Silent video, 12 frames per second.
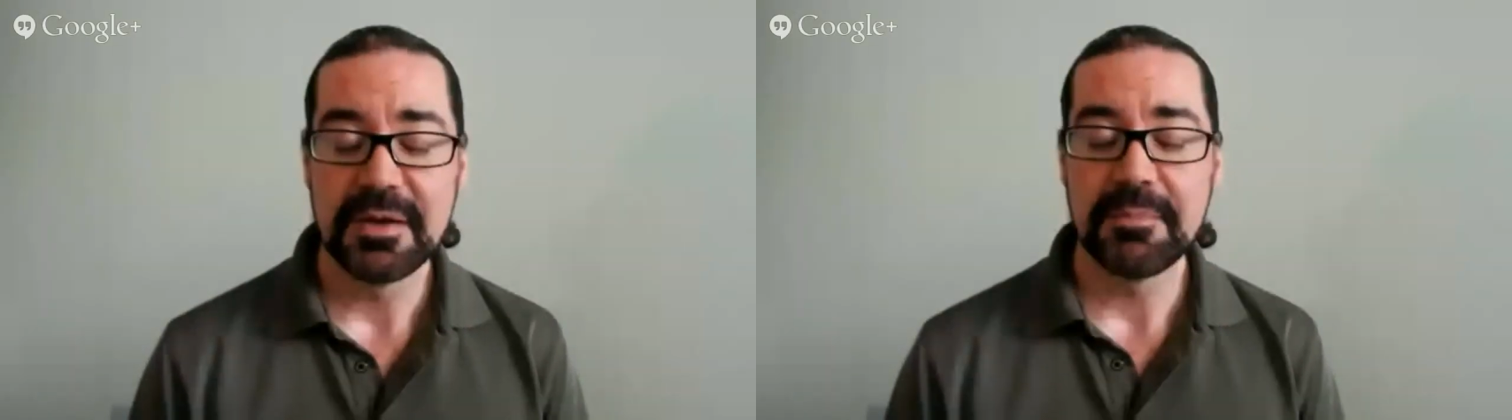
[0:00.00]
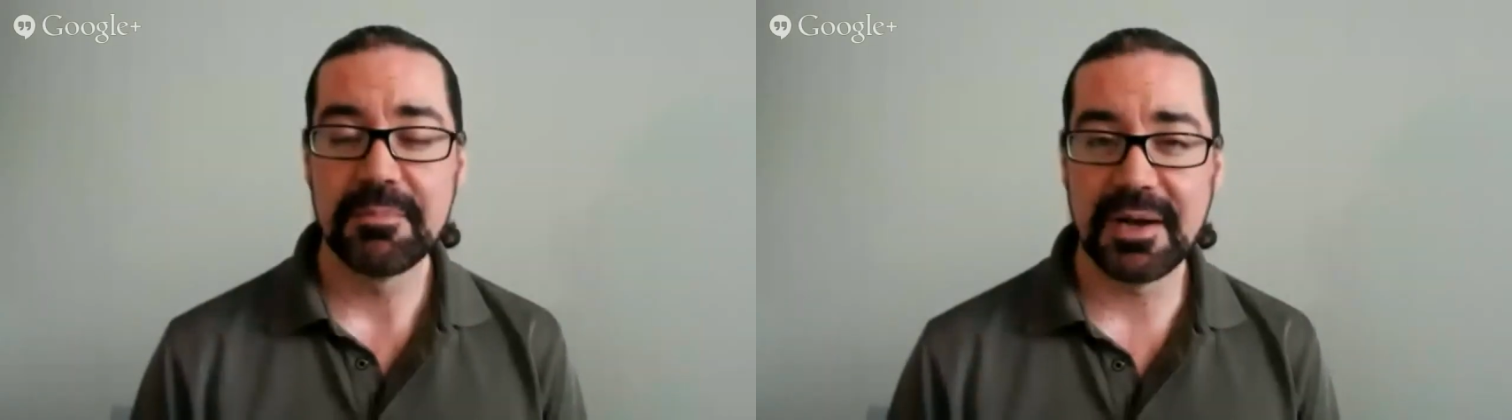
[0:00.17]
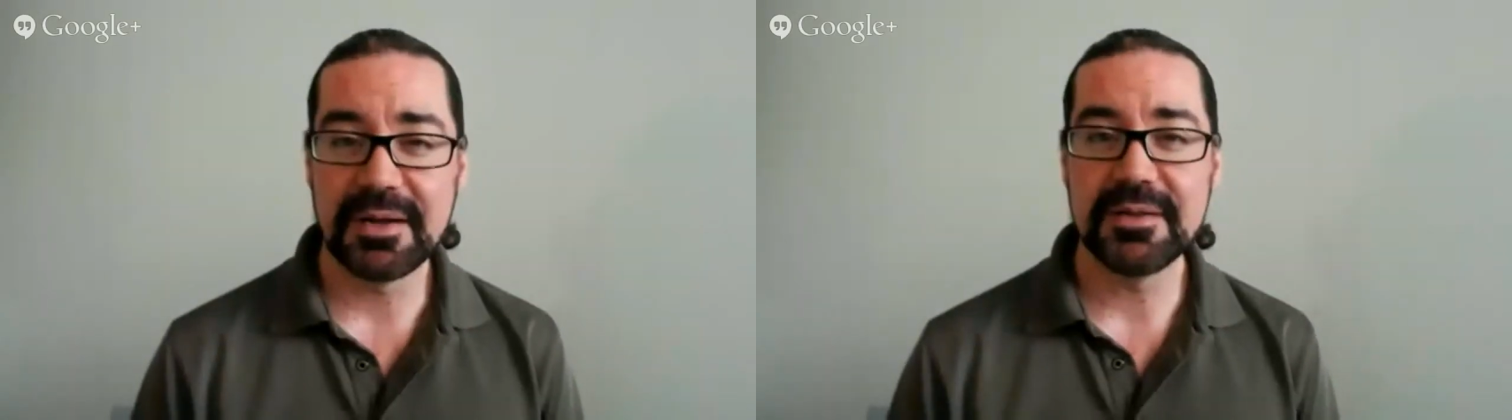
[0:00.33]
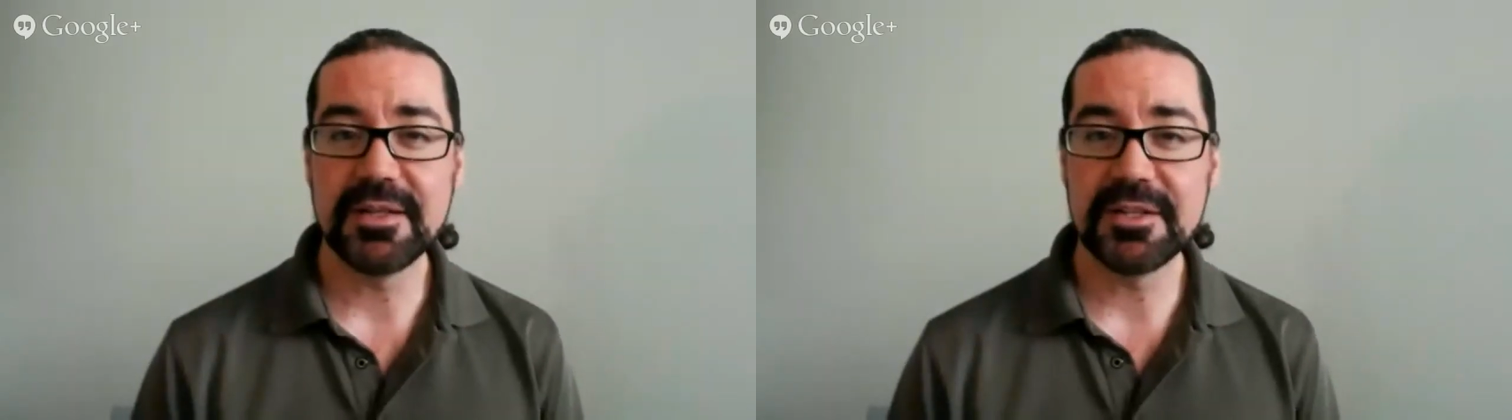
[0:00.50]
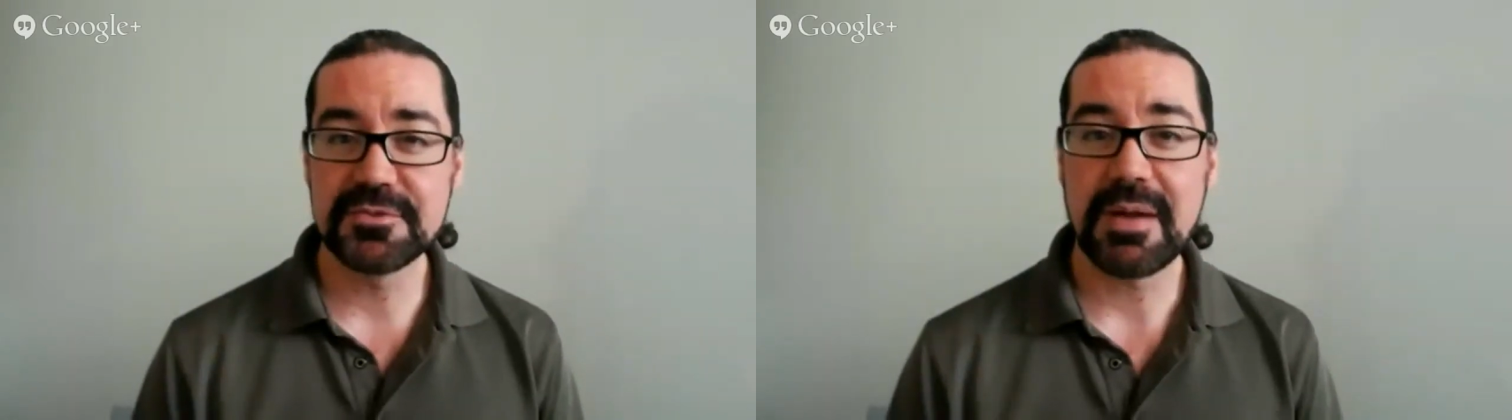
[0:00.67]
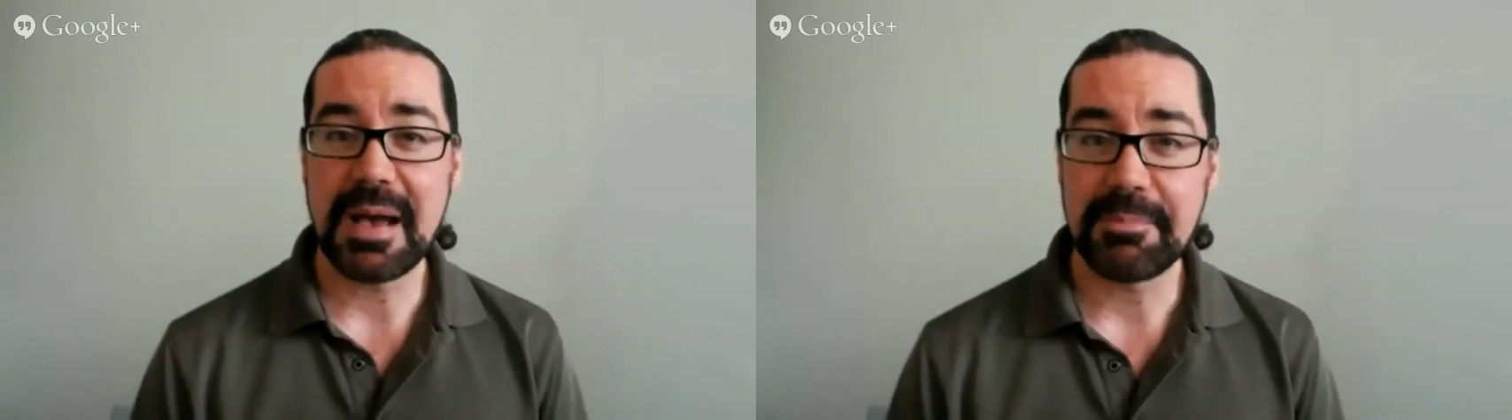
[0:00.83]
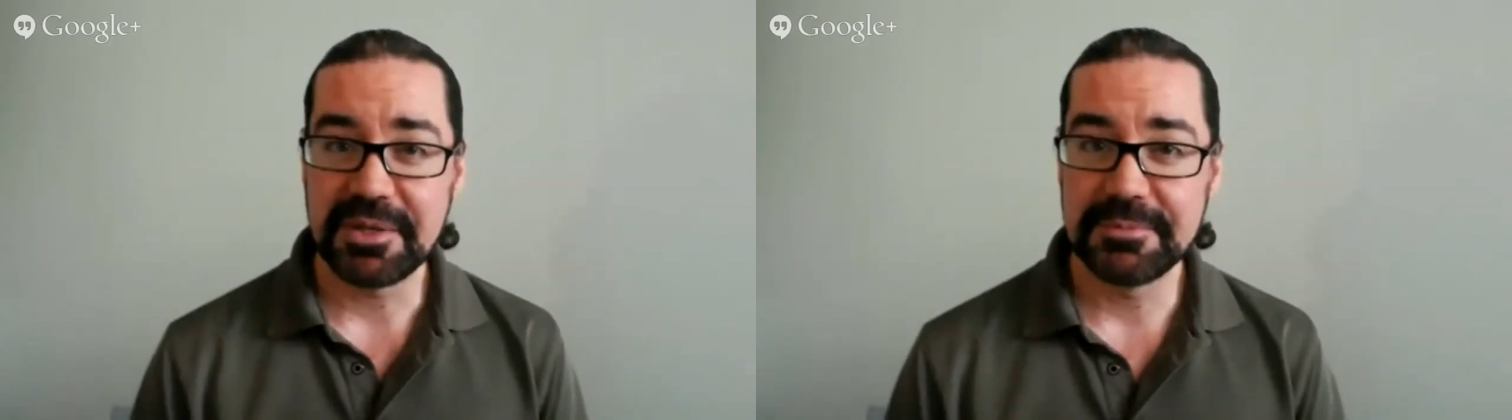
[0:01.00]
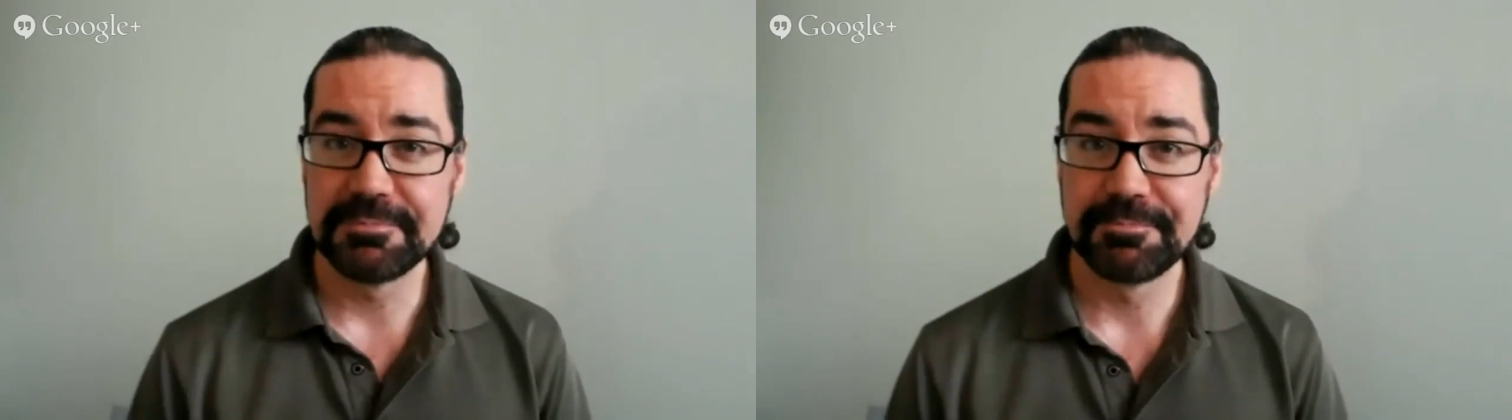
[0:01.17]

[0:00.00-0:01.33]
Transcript: but it's rapid.